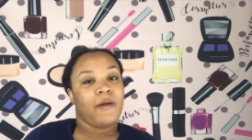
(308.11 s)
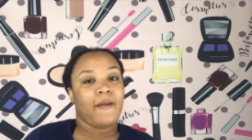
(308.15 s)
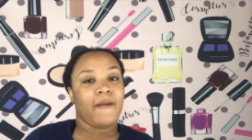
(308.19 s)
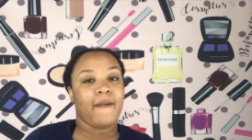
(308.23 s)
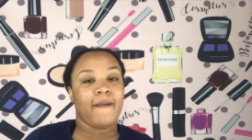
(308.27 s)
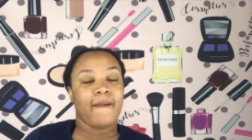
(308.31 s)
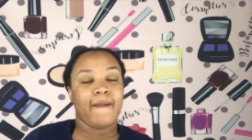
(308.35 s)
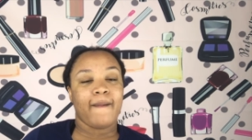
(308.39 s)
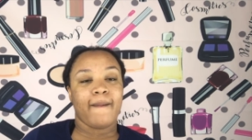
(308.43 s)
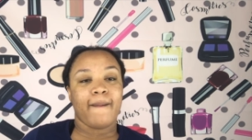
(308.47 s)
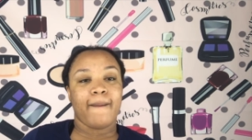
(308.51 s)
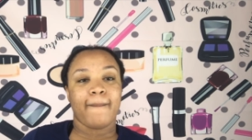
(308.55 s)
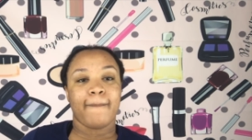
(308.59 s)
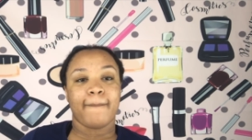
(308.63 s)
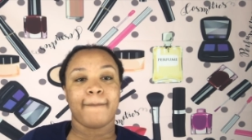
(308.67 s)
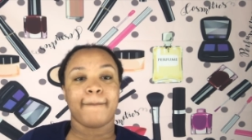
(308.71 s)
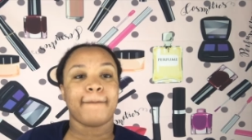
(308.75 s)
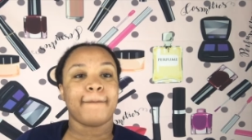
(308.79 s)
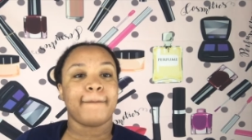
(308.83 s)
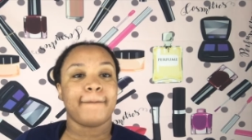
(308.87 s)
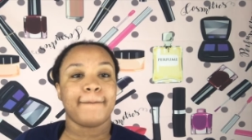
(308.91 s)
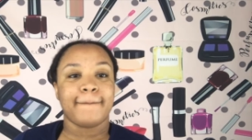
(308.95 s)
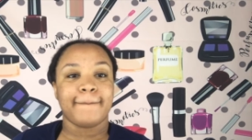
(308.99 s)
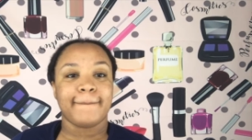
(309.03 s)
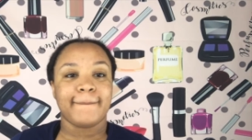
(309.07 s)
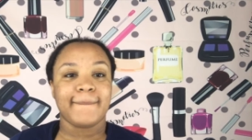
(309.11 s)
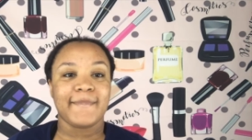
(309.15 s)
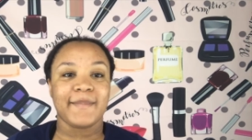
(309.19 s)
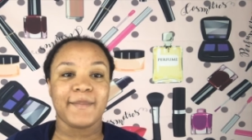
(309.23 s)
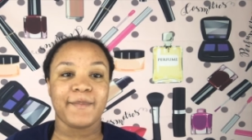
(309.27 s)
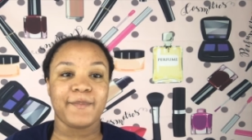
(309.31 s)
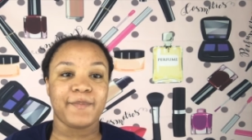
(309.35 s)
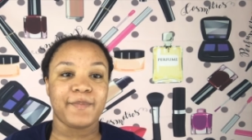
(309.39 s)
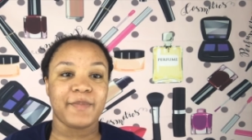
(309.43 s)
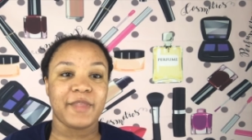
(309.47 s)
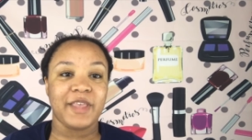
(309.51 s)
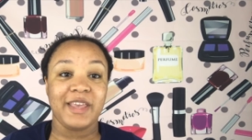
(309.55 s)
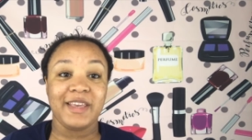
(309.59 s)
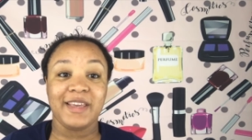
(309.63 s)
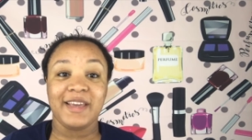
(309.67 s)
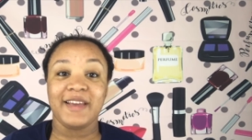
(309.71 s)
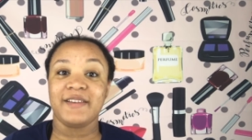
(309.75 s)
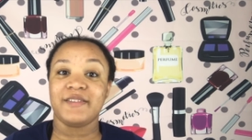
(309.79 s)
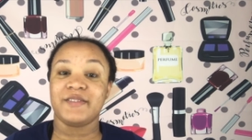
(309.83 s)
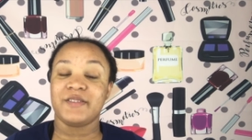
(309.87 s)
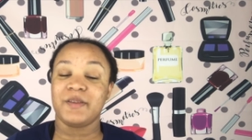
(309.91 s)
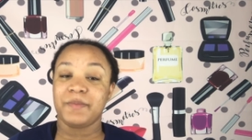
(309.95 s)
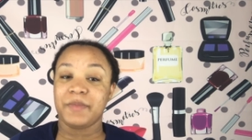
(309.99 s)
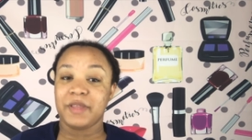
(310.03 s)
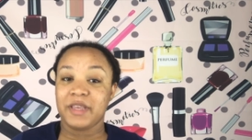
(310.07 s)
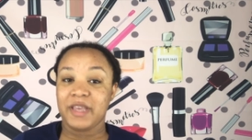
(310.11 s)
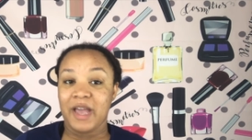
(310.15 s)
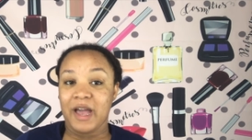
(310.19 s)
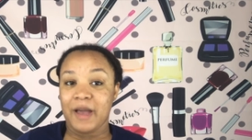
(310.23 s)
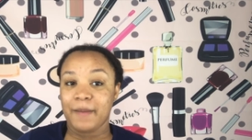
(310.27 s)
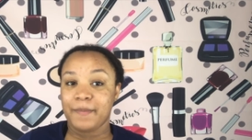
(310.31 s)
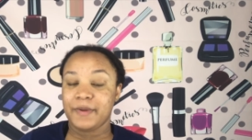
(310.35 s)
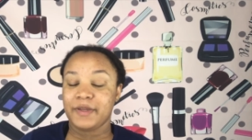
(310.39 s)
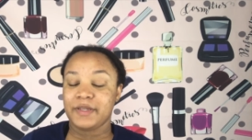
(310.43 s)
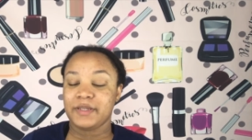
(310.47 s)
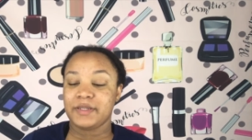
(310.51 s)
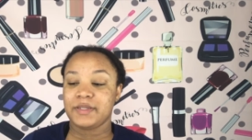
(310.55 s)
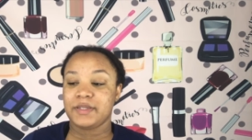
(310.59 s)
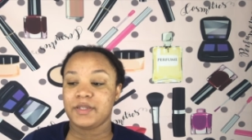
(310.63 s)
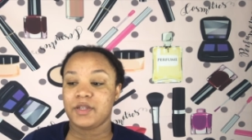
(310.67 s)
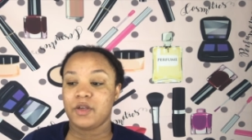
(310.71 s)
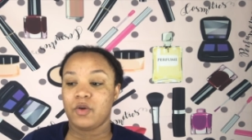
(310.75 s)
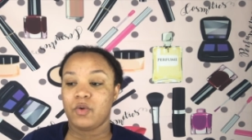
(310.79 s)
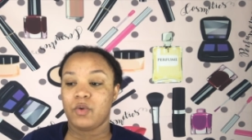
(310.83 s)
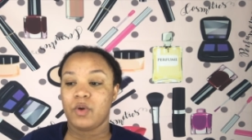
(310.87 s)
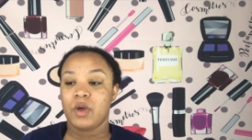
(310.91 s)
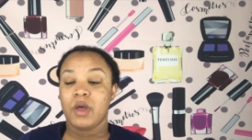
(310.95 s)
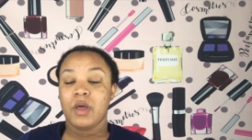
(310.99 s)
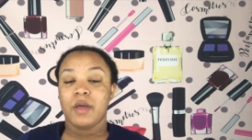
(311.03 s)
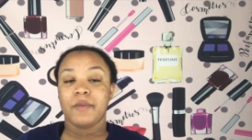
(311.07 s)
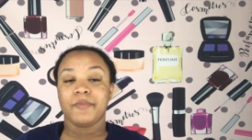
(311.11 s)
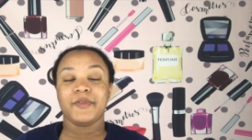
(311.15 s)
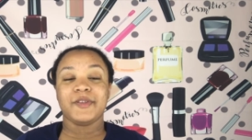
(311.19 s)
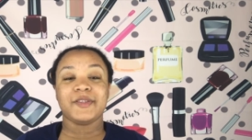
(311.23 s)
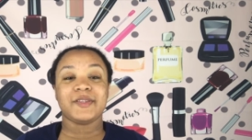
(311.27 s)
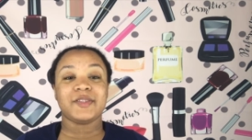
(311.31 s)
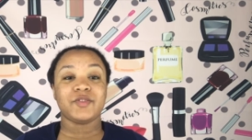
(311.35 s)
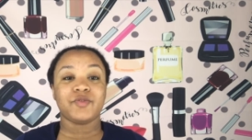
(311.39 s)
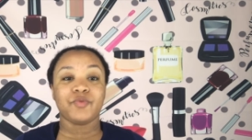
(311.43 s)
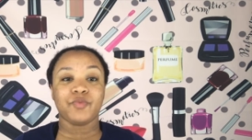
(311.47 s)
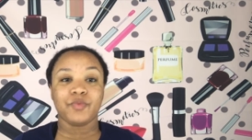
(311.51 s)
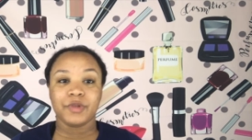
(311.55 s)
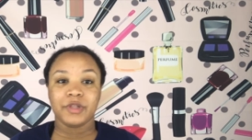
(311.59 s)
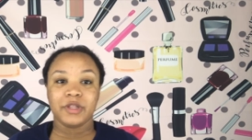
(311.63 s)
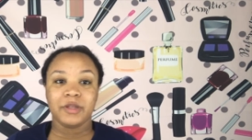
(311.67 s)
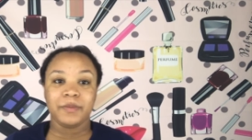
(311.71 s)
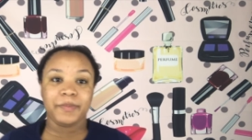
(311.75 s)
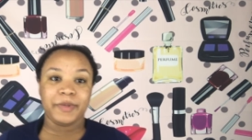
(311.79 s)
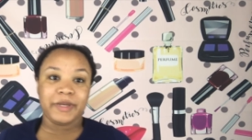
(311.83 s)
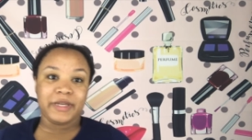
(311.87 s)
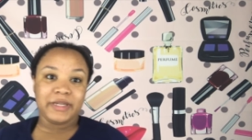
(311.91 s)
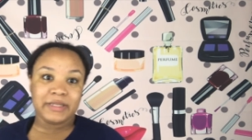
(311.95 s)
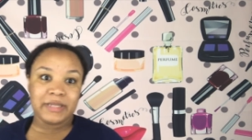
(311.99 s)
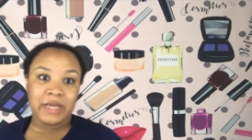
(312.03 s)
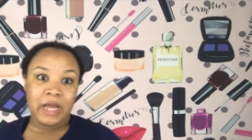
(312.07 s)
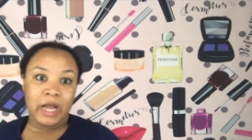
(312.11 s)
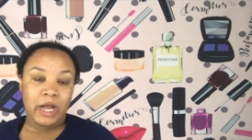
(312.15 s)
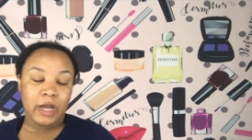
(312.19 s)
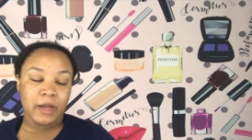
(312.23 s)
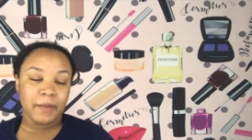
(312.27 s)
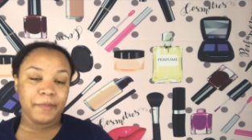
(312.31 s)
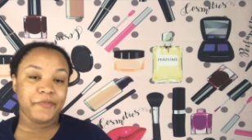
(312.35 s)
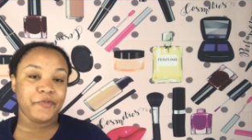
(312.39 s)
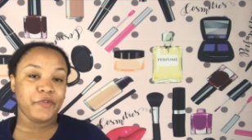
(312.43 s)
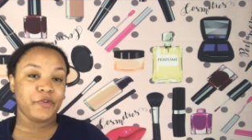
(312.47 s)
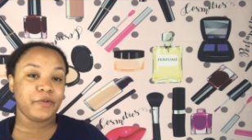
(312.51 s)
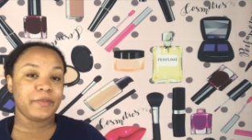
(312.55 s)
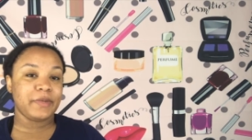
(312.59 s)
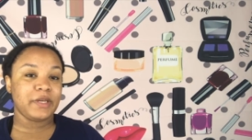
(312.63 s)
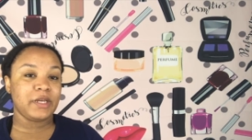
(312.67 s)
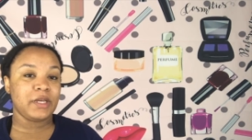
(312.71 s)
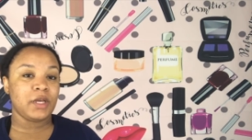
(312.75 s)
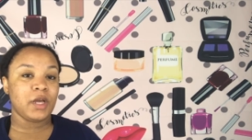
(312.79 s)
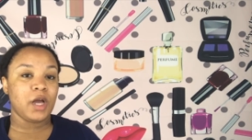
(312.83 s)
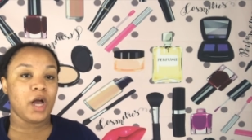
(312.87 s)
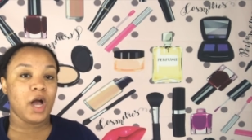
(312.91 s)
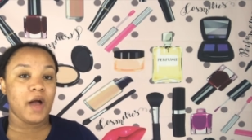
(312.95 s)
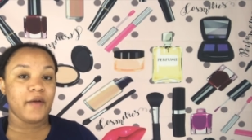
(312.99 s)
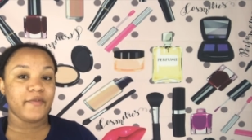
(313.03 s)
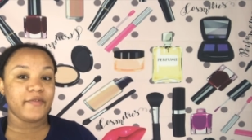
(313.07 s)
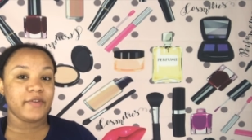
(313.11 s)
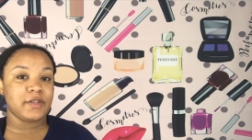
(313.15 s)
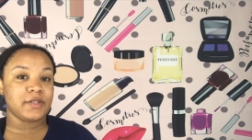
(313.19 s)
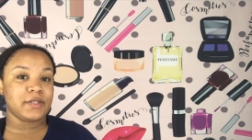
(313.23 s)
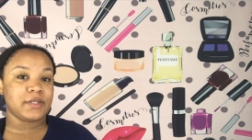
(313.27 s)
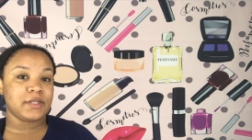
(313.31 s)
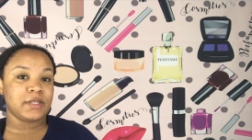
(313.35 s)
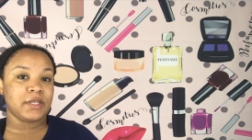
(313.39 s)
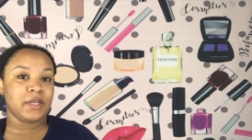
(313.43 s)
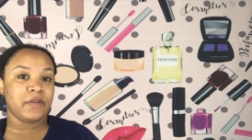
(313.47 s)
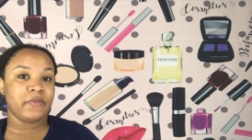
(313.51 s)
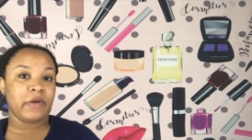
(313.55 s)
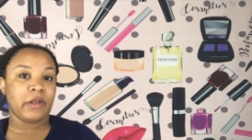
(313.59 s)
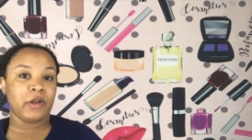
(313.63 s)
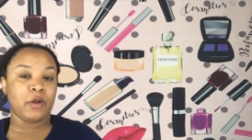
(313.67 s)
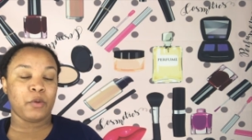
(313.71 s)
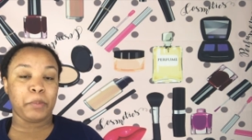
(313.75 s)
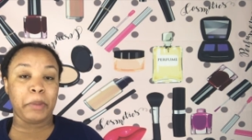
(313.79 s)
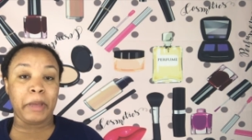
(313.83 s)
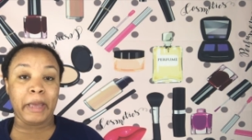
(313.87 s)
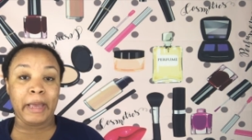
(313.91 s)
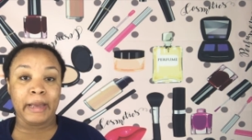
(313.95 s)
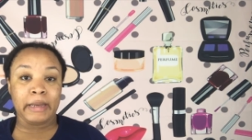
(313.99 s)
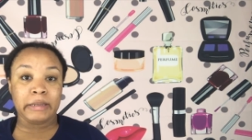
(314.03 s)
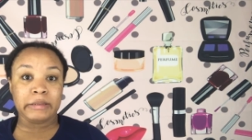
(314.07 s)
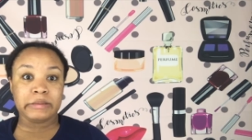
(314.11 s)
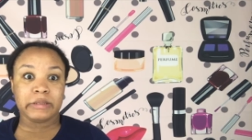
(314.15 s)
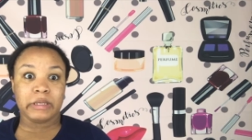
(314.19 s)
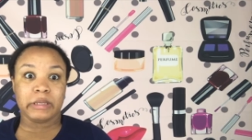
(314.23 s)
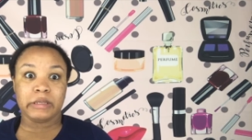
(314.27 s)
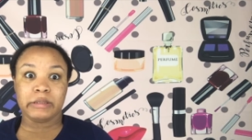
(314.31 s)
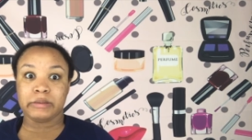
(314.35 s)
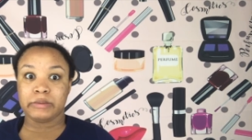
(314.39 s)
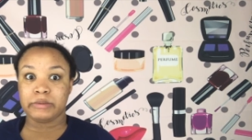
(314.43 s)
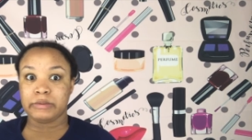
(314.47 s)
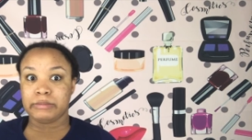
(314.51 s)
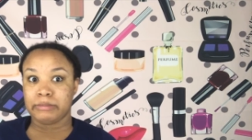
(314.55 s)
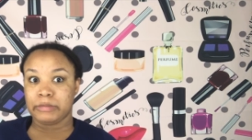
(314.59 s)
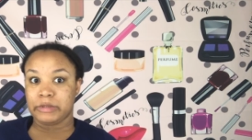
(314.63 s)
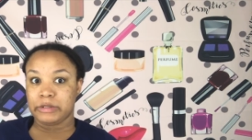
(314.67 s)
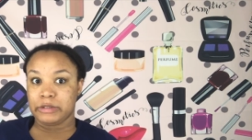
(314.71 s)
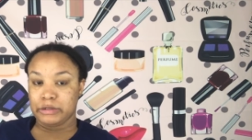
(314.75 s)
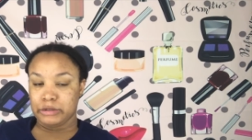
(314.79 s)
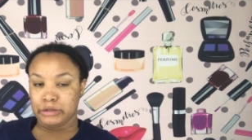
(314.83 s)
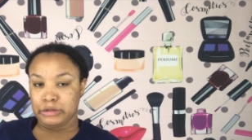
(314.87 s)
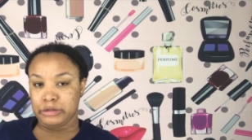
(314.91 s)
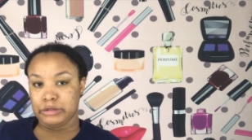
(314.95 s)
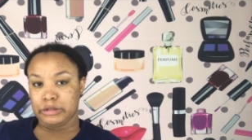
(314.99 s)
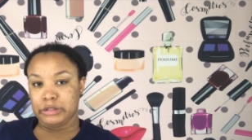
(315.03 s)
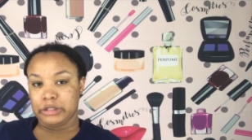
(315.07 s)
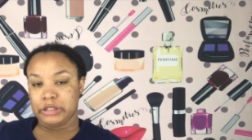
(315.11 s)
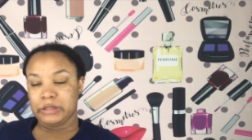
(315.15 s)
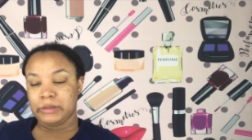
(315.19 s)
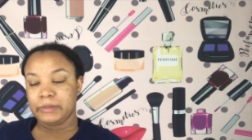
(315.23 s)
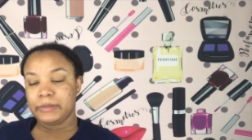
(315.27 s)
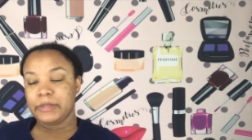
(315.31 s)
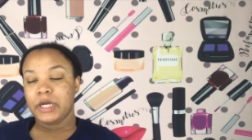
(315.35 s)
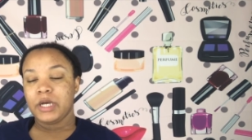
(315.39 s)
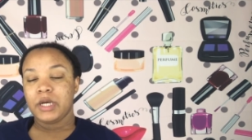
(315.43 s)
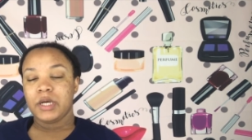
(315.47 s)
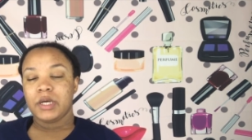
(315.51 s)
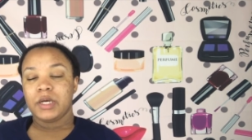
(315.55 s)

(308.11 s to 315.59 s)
Um, in case something happens. So this is a really big time for me. Obviously, if I don't pass, I lose my job.